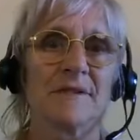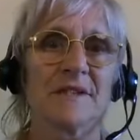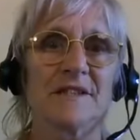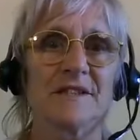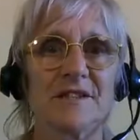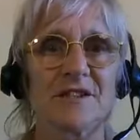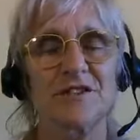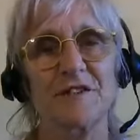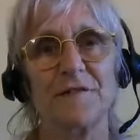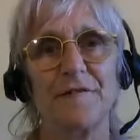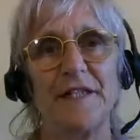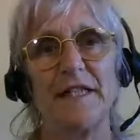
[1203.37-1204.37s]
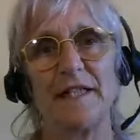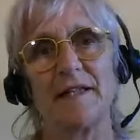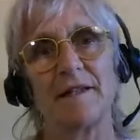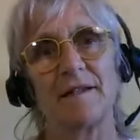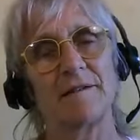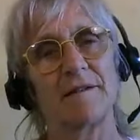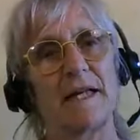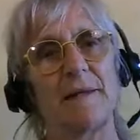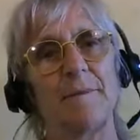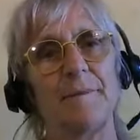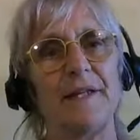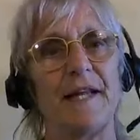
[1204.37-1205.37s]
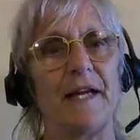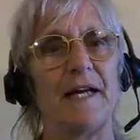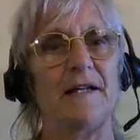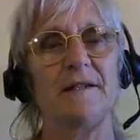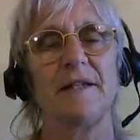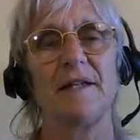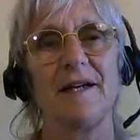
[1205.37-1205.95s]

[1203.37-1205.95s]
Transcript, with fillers: it's just a feeling can be there.